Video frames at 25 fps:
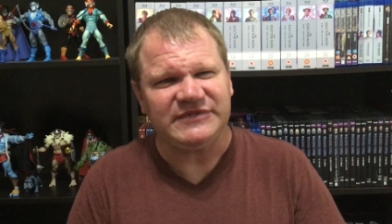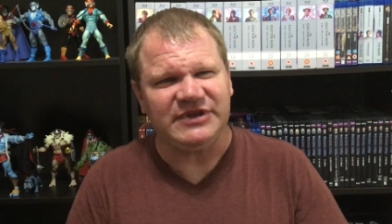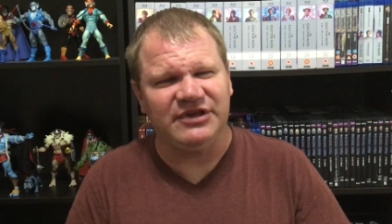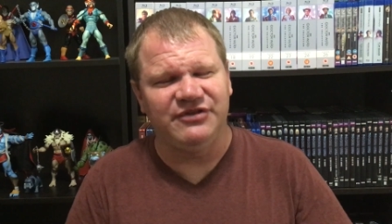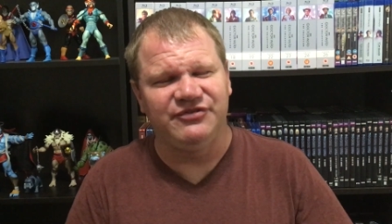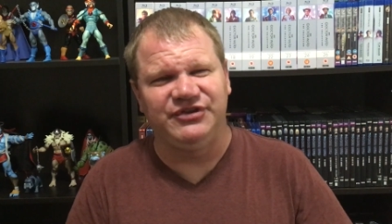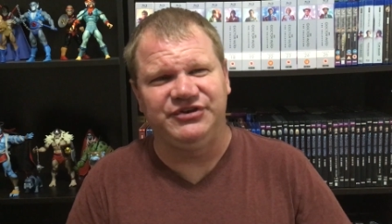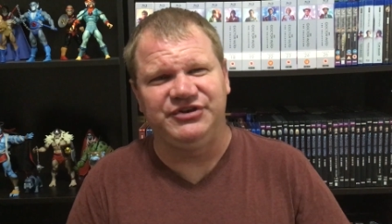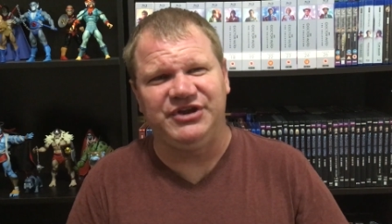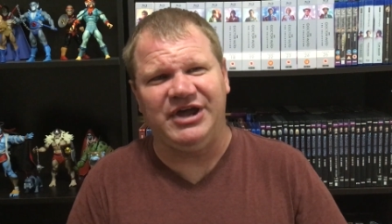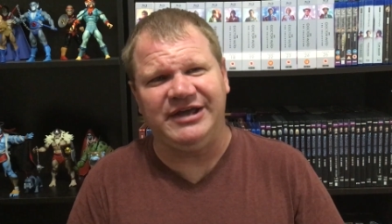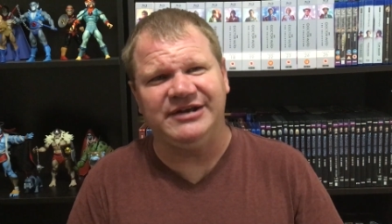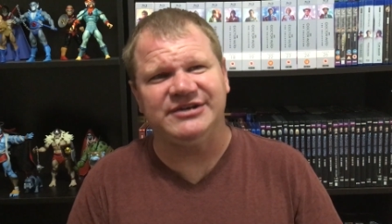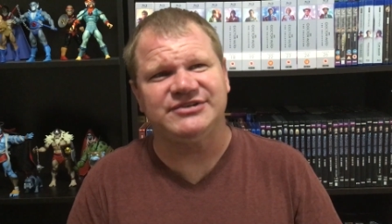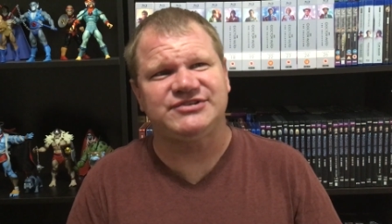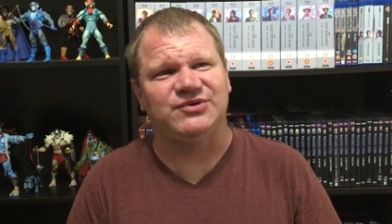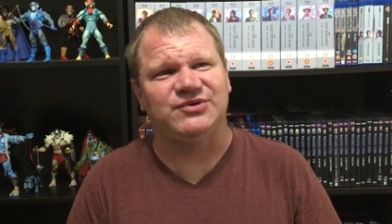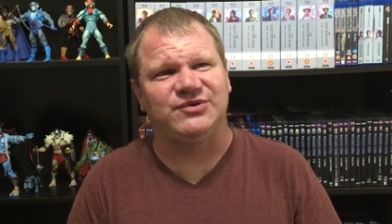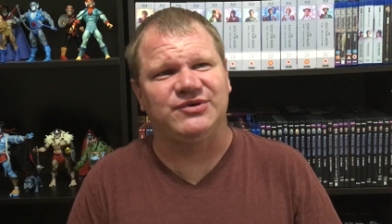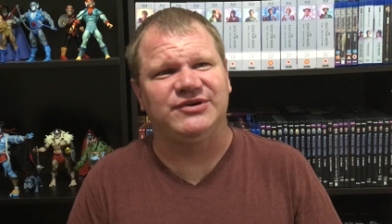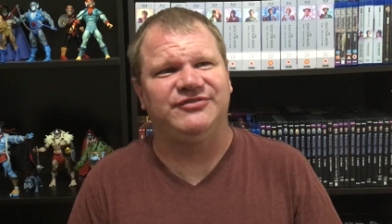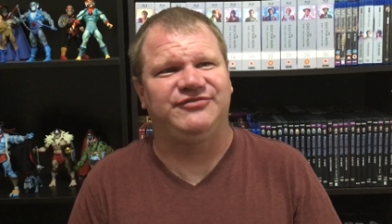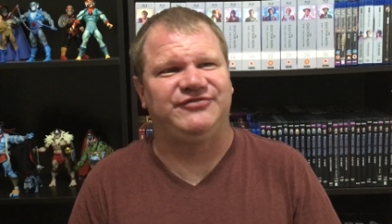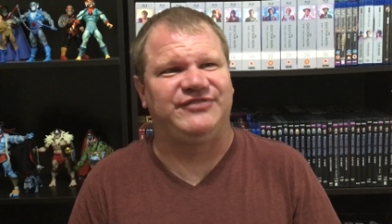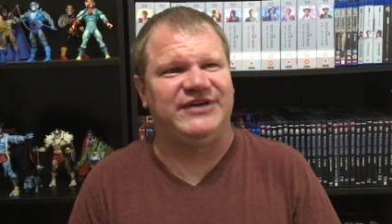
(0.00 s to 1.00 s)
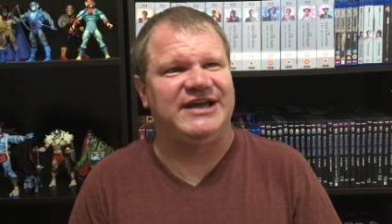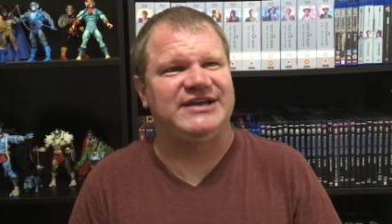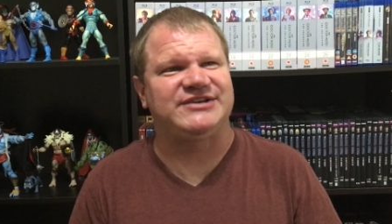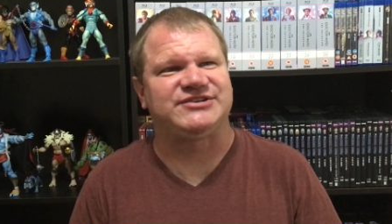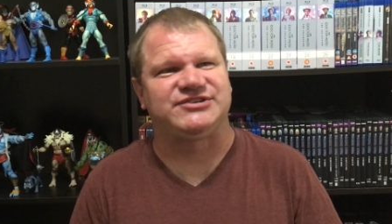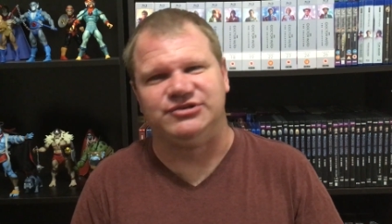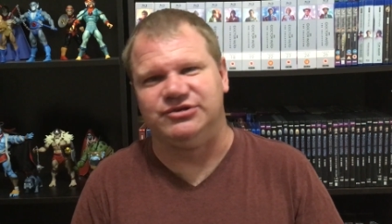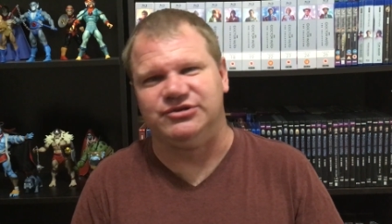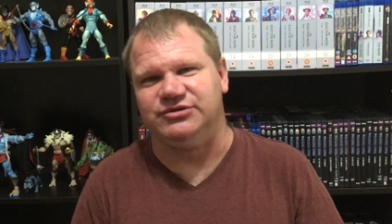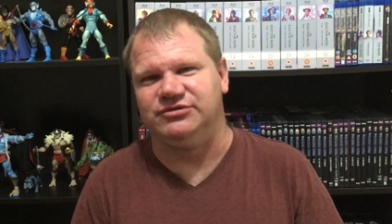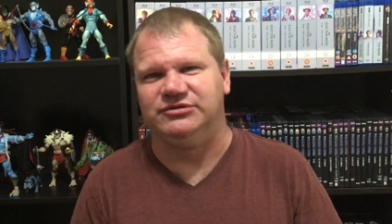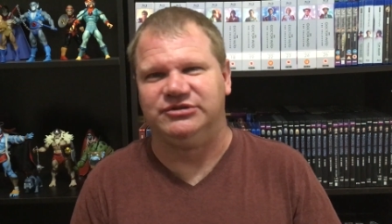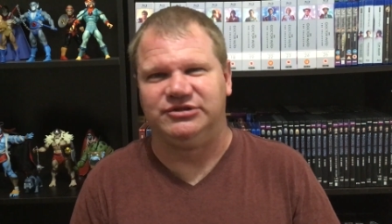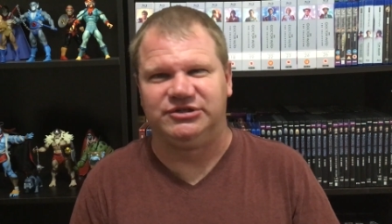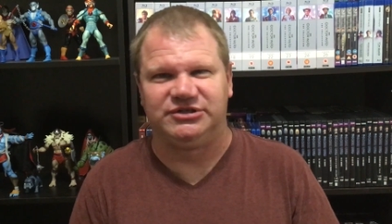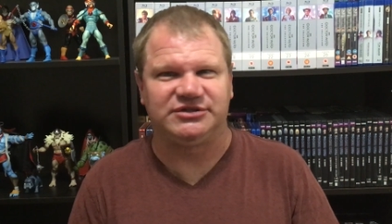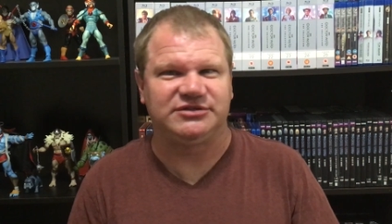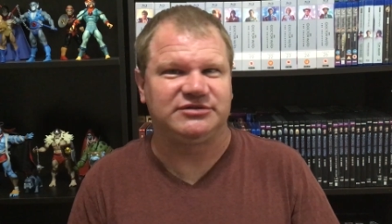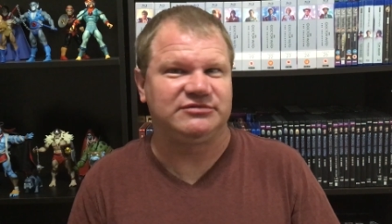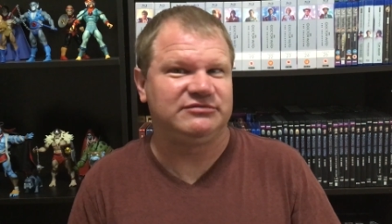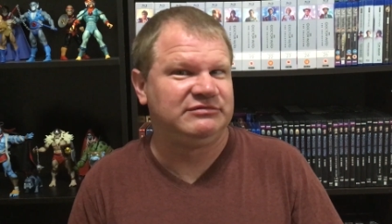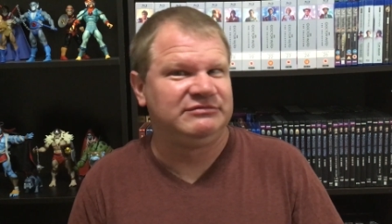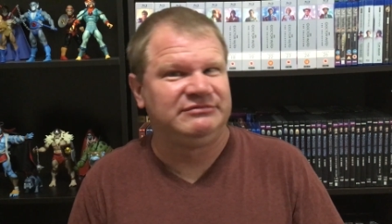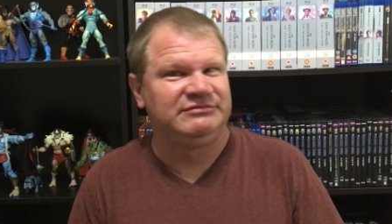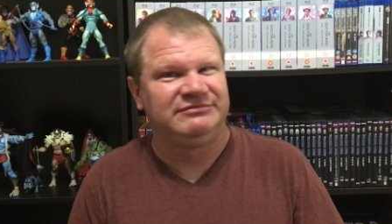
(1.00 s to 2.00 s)
dinosaur effects do
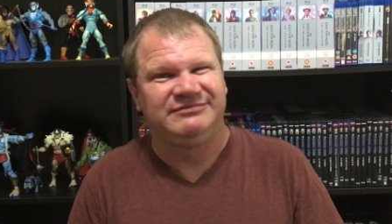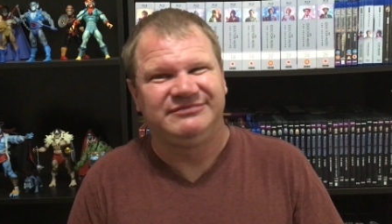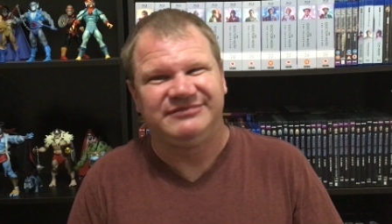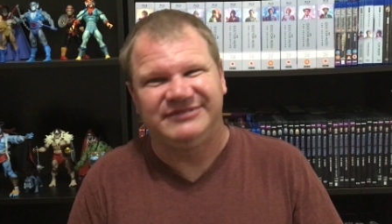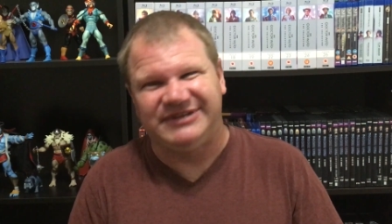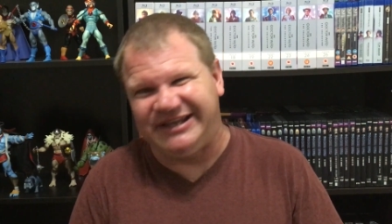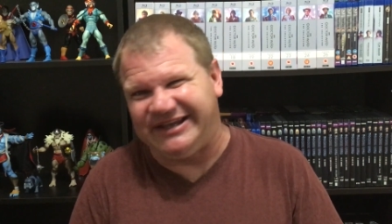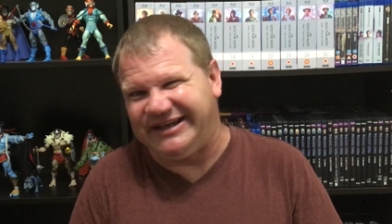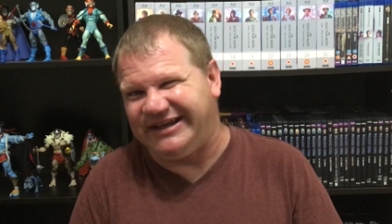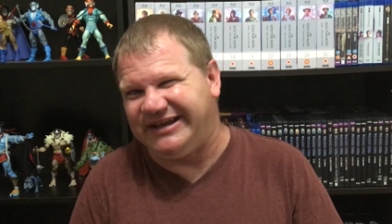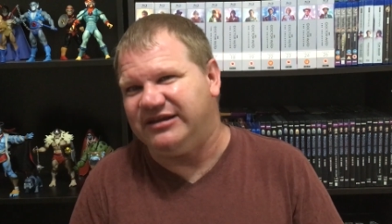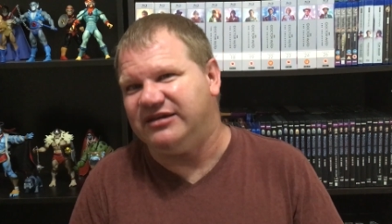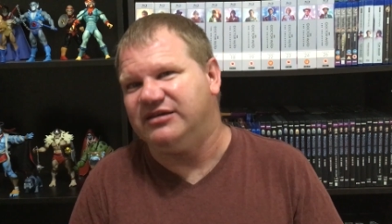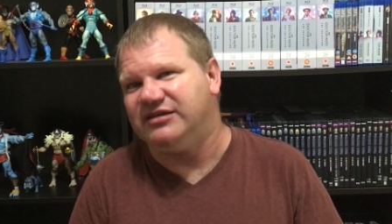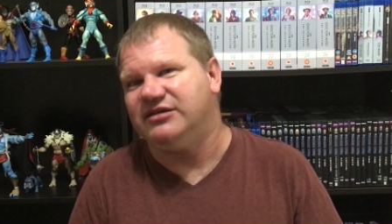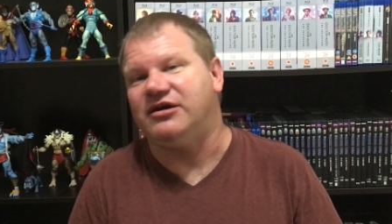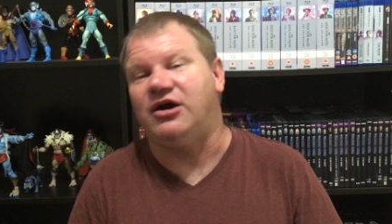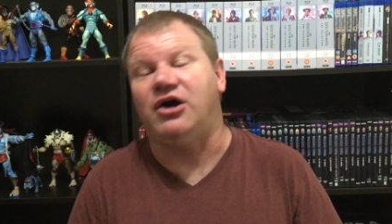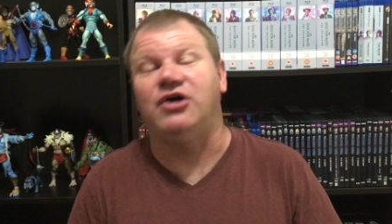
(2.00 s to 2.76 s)
look eh,